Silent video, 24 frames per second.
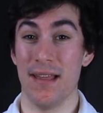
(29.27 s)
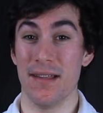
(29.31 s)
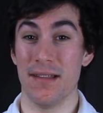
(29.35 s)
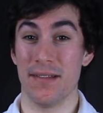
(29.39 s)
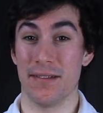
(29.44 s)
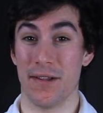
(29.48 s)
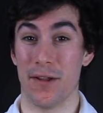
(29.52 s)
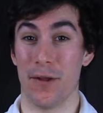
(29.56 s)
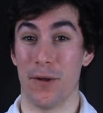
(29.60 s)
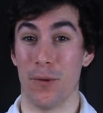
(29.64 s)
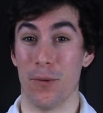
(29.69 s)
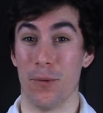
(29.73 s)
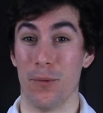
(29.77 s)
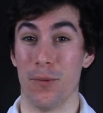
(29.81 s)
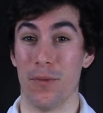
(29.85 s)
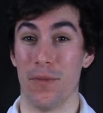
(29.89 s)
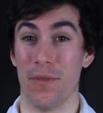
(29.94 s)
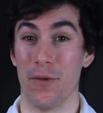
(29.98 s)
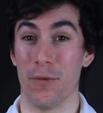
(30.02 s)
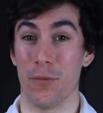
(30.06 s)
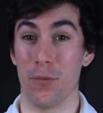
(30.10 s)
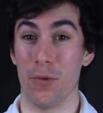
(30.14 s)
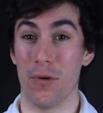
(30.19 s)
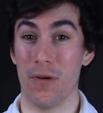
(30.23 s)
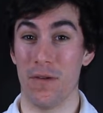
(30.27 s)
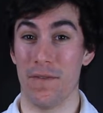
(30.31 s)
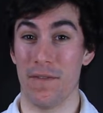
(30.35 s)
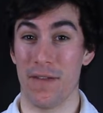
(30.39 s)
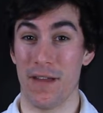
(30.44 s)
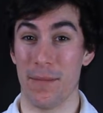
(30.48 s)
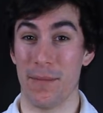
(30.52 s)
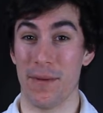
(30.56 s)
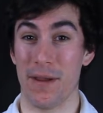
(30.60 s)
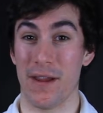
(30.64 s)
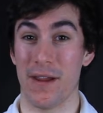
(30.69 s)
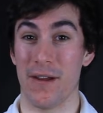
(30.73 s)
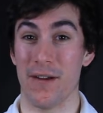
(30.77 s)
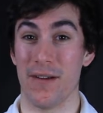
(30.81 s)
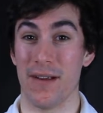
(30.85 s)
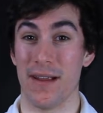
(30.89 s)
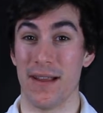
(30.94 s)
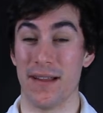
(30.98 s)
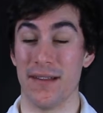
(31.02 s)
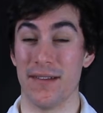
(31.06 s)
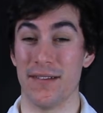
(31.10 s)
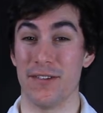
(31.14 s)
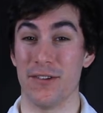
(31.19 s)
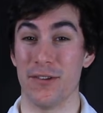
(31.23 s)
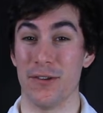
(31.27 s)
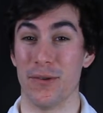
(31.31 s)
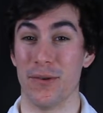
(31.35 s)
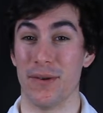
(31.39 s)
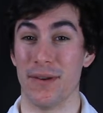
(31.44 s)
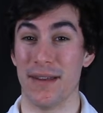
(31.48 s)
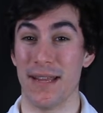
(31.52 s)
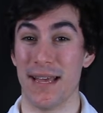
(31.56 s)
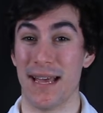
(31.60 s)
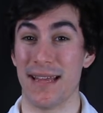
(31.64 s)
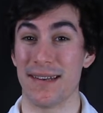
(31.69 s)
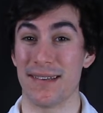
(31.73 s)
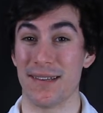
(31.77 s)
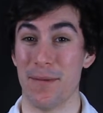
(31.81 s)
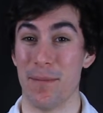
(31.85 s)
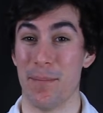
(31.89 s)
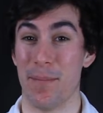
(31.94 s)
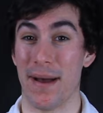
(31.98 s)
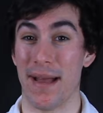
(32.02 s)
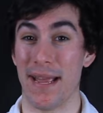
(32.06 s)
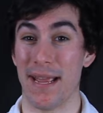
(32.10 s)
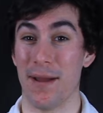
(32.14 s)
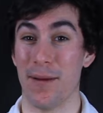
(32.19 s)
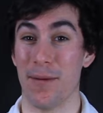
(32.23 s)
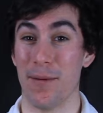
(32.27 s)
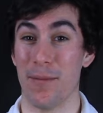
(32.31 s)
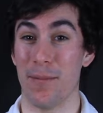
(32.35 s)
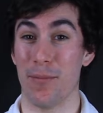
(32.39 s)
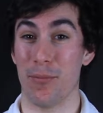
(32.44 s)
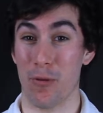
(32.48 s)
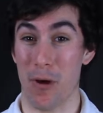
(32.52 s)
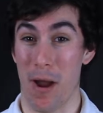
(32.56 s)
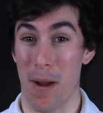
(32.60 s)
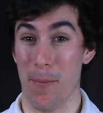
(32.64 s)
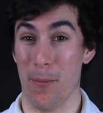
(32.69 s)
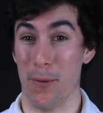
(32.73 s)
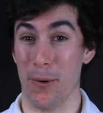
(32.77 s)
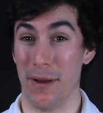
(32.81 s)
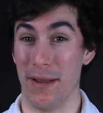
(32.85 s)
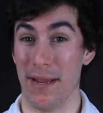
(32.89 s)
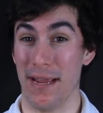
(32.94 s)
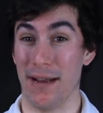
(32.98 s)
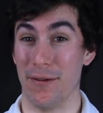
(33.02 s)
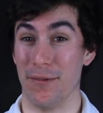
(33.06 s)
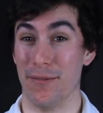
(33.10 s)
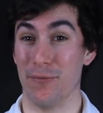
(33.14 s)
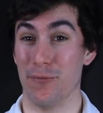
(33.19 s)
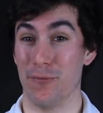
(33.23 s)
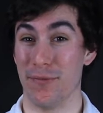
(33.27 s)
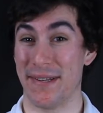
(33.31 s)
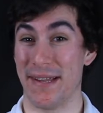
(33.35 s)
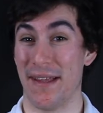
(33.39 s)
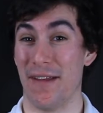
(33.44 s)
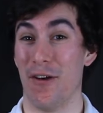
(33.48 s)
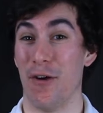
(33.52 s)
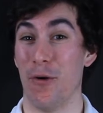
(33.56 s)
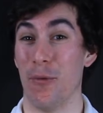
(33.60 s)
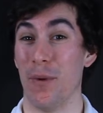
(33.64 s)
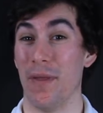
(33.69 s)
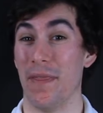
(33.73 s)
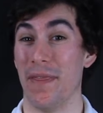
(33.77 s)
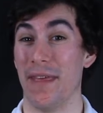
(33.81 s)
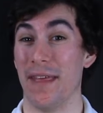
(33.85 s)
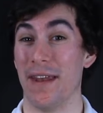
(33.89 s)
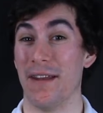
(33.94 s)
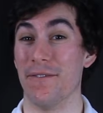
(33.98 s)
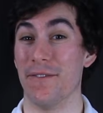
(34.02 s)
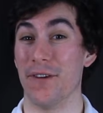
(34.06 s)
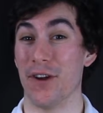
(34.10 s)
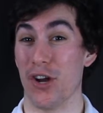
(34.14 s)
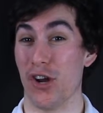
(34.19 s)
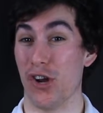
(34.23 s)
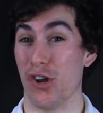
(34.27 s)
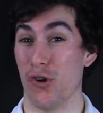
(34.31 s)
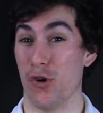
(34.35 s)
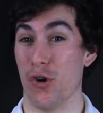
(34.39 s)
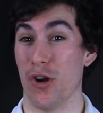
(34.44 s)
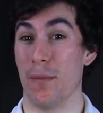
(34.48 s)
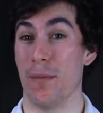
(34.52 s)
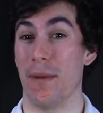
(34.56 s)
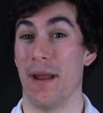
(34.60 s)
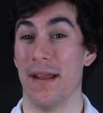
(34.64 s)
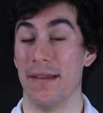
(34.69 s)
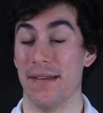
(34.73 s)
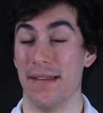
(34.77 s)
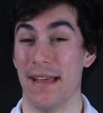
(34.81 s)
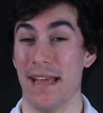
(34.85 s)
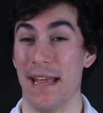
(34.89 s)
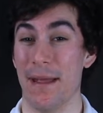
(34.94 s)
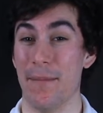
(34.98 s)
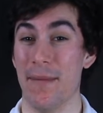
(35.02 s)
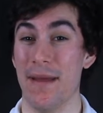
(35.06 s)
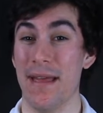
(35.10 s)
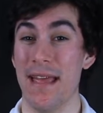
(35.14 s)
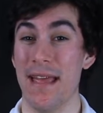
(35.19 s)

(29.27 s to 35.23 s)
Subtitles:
So the rule of thumb here is to not buy a property and sell it within a very short amount of time,